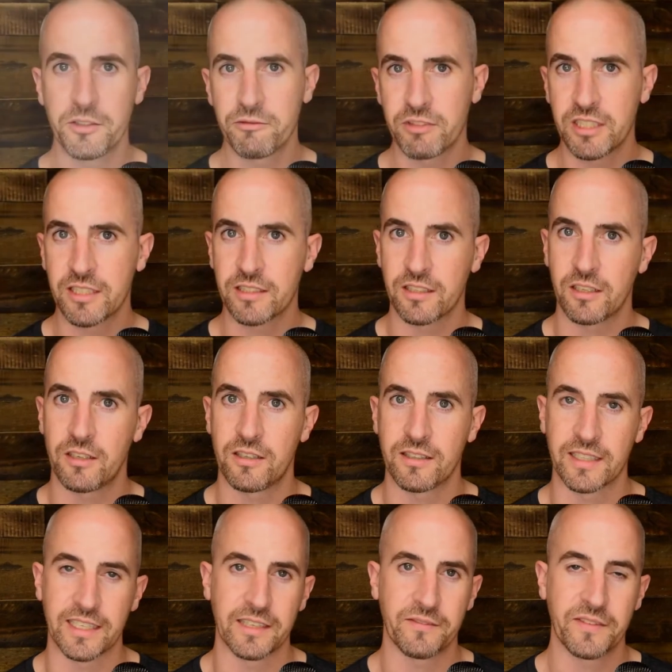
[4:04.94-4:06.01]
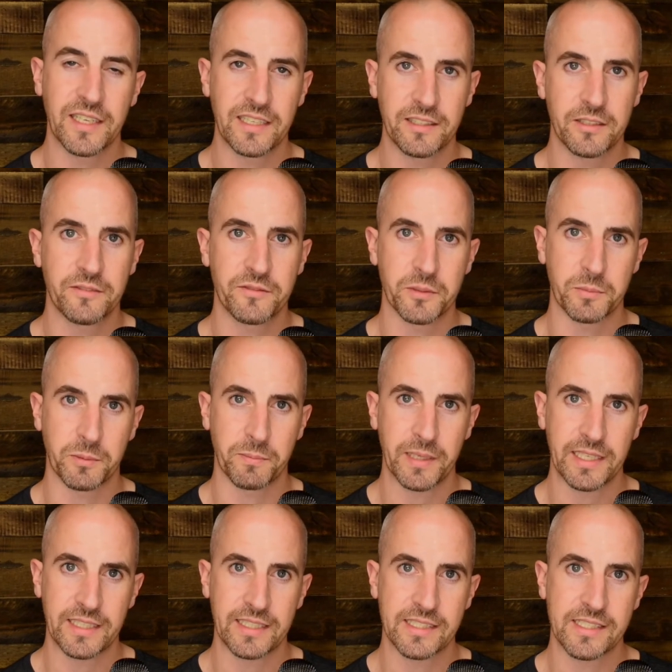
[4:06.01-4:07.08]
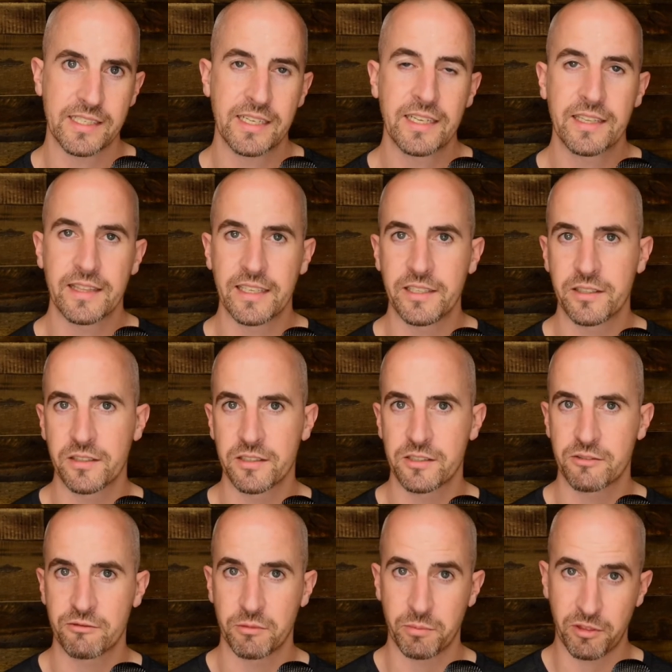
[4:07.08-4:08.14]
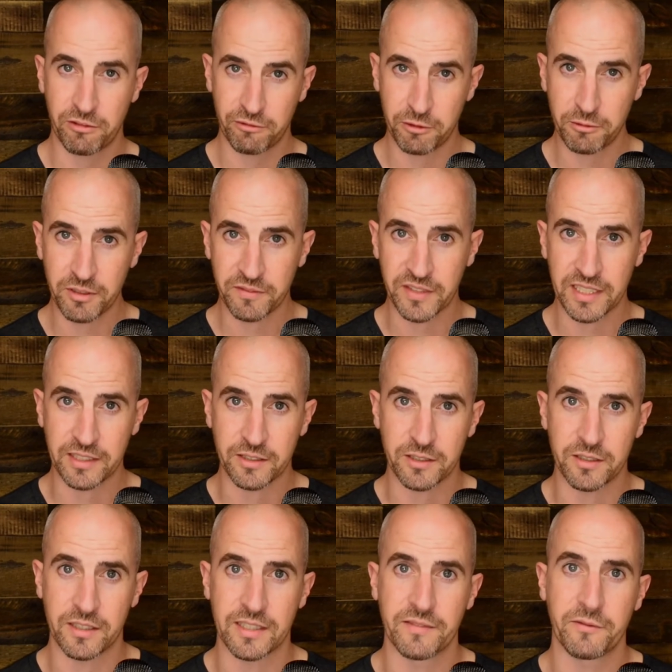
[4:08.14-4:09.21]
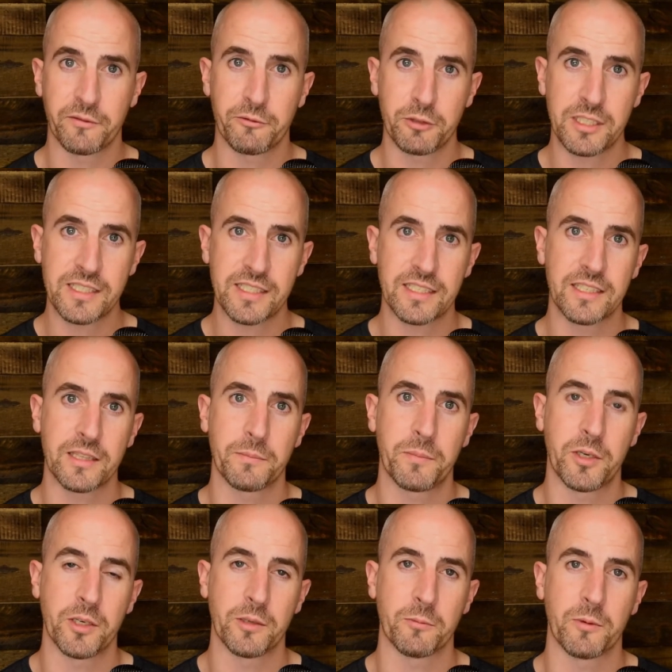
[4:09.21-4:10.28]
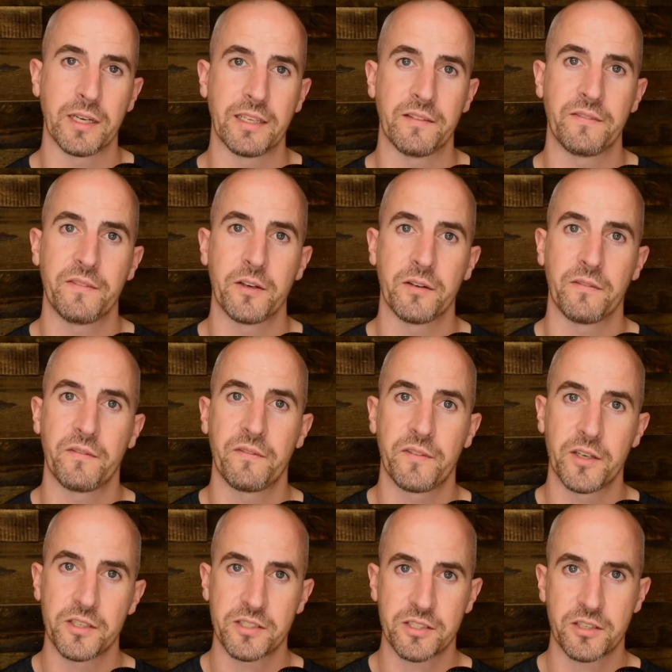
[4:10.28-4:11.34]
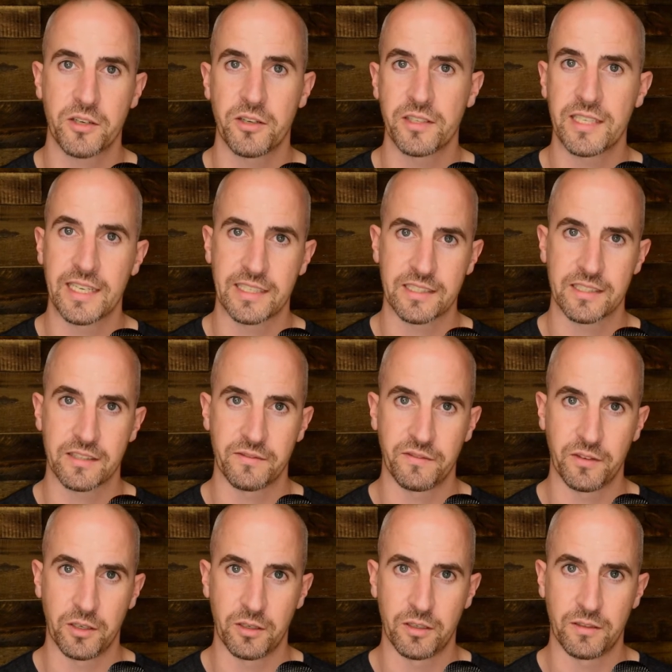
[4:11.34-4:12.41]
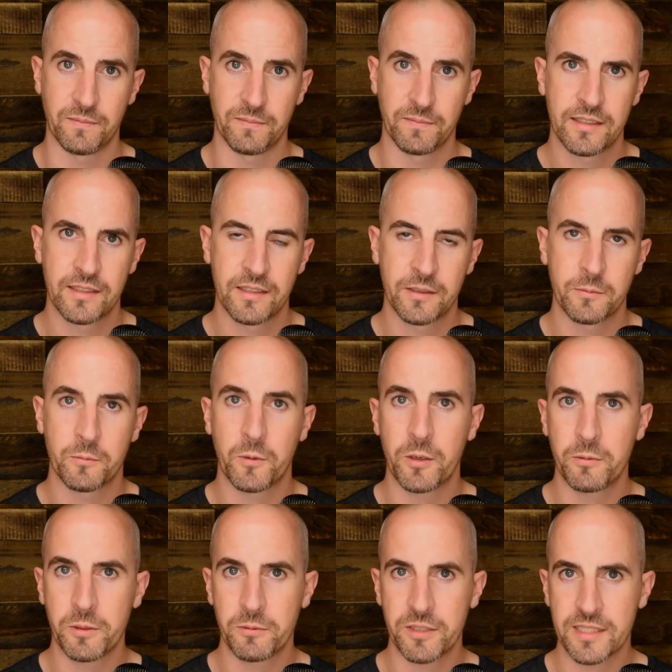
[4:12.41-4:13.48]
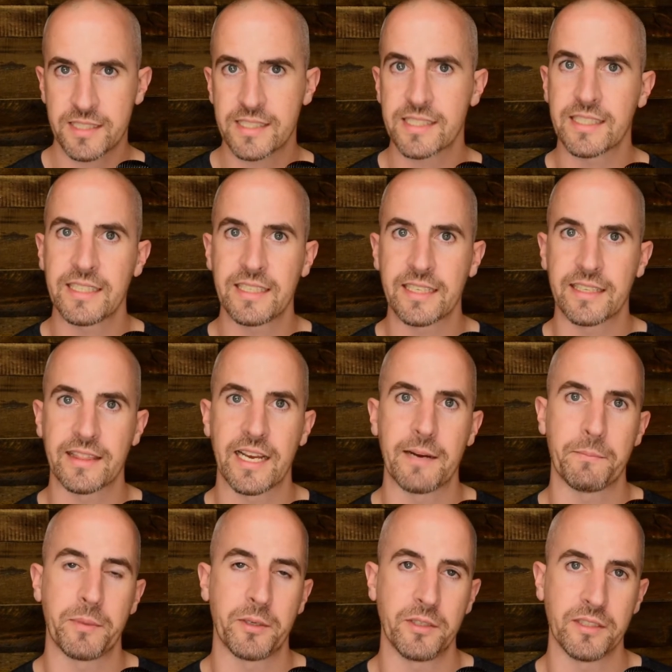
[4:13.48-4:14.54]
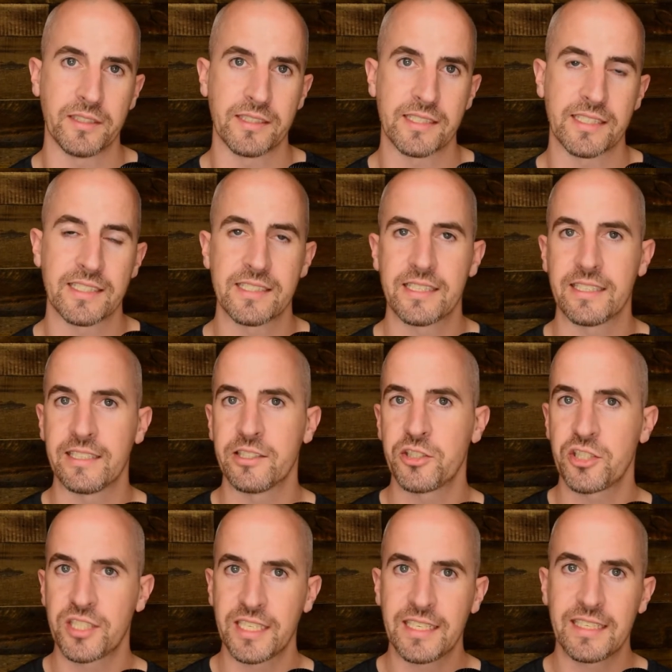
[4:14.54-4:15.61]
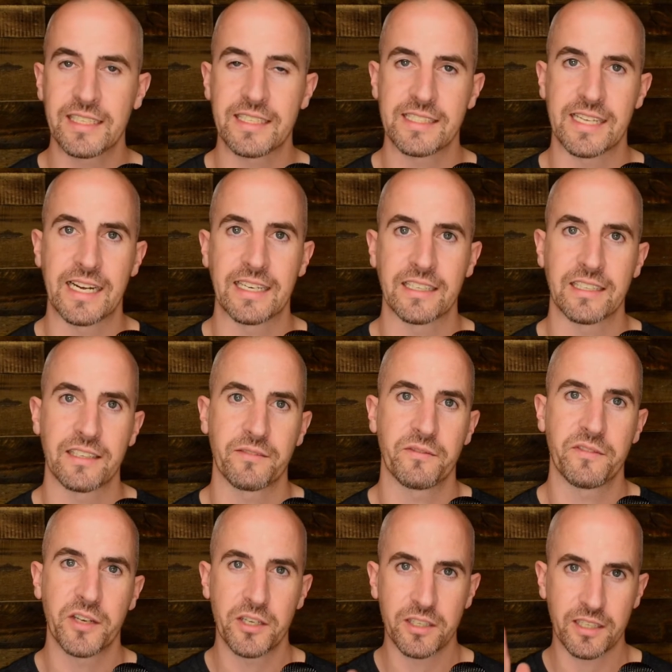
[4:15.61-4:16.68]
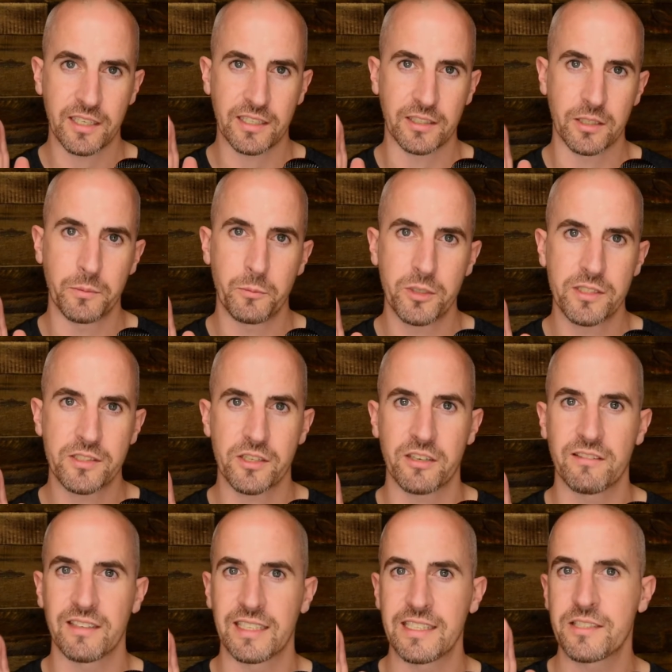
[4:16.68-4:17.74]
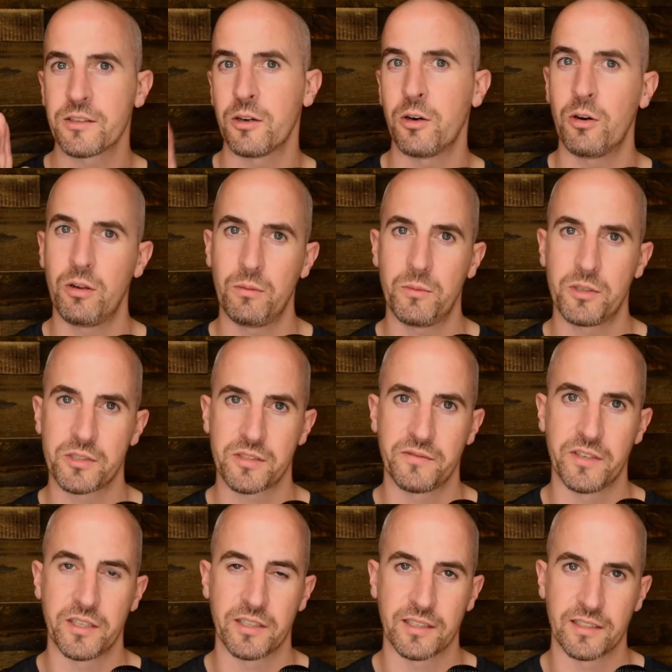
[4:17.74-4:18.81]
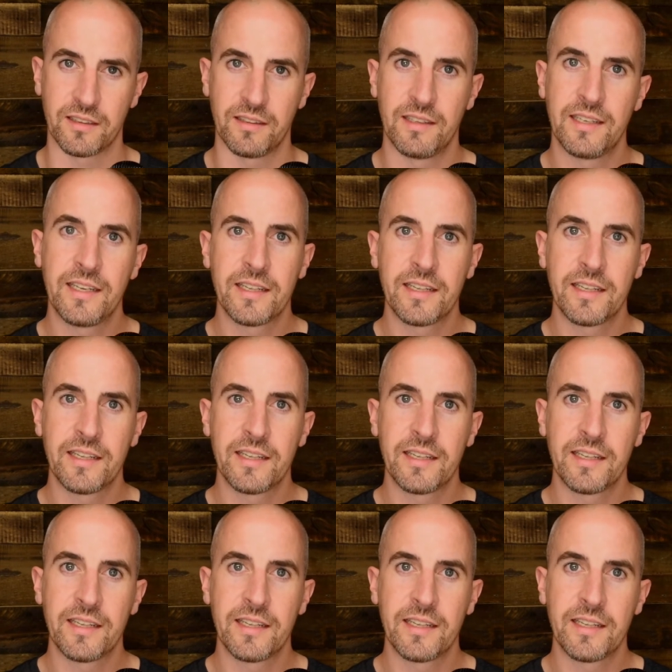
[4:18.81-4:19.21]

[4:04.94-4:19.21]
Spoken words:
you're running along at a fairly comfortable pace, then you're going to scrub through the video and freeze it at the point where your foot first contacts the floor. What we want to see at that point is that your shin is angled vertically upwards, or at least almost vertical.